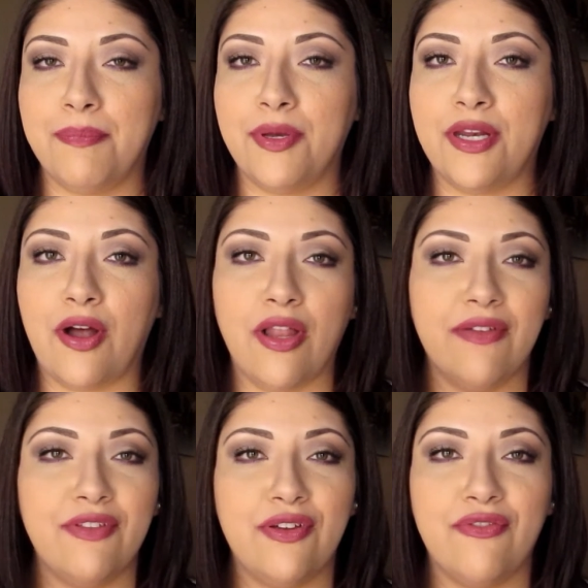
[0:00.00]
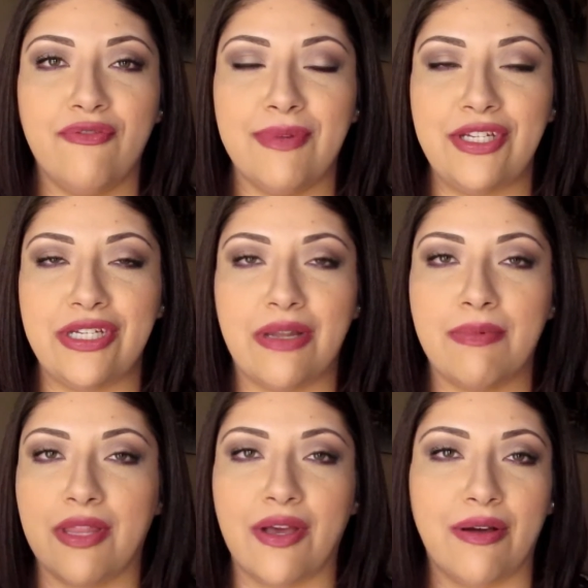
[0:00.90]
put all of their information down
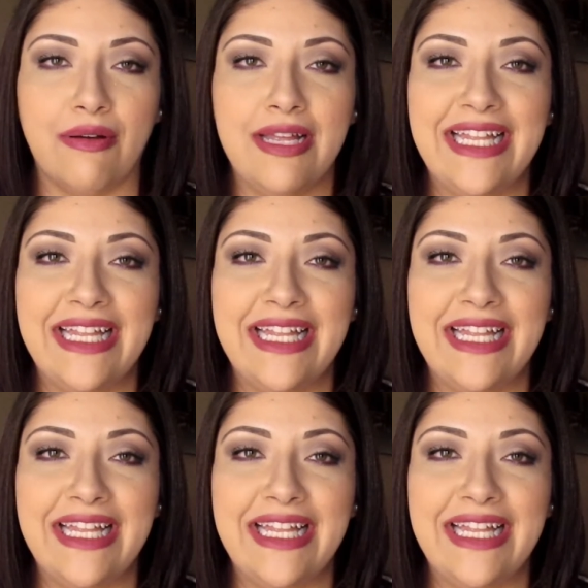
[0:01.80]
below.